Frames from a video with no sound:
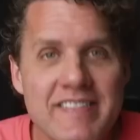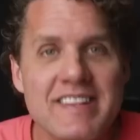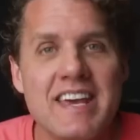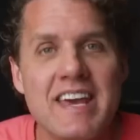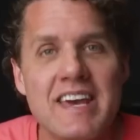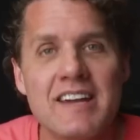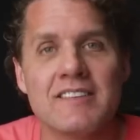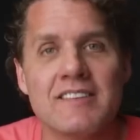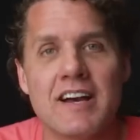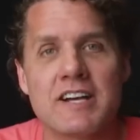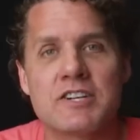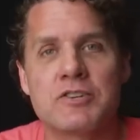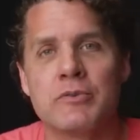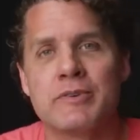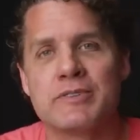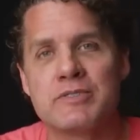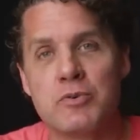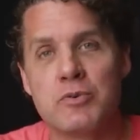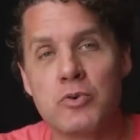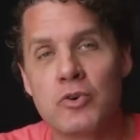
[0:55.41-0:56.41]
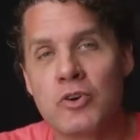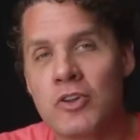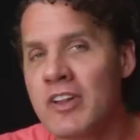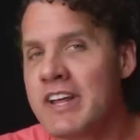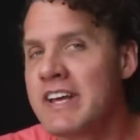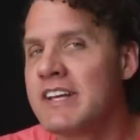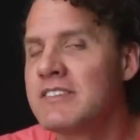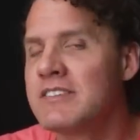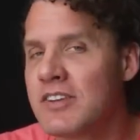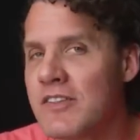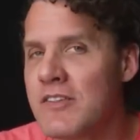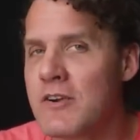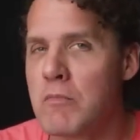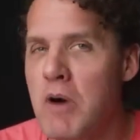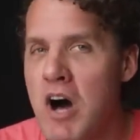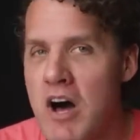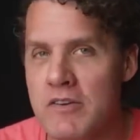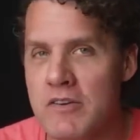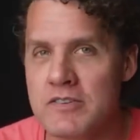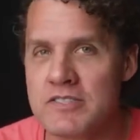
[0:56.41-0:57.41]
And the intellectuals who cling to their
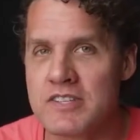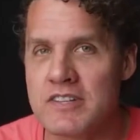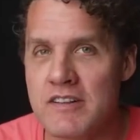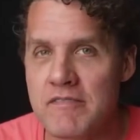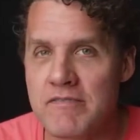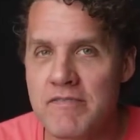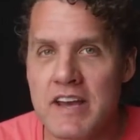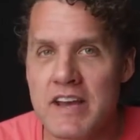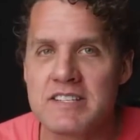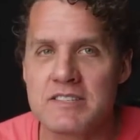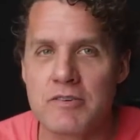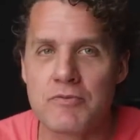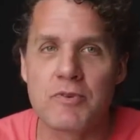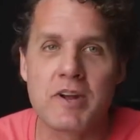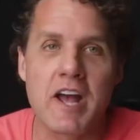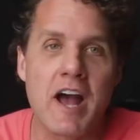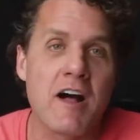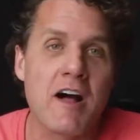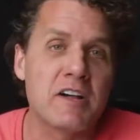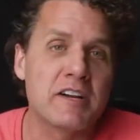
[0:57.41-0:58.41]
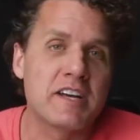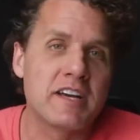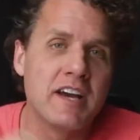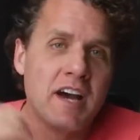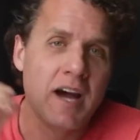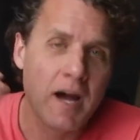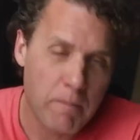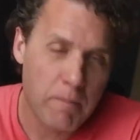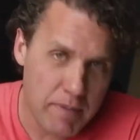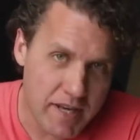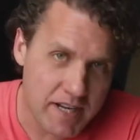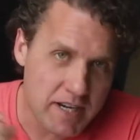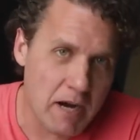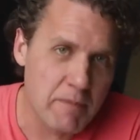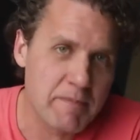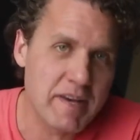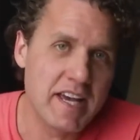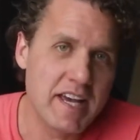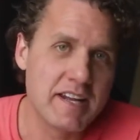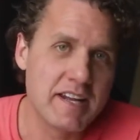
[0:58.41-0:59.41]
models in the face of reality become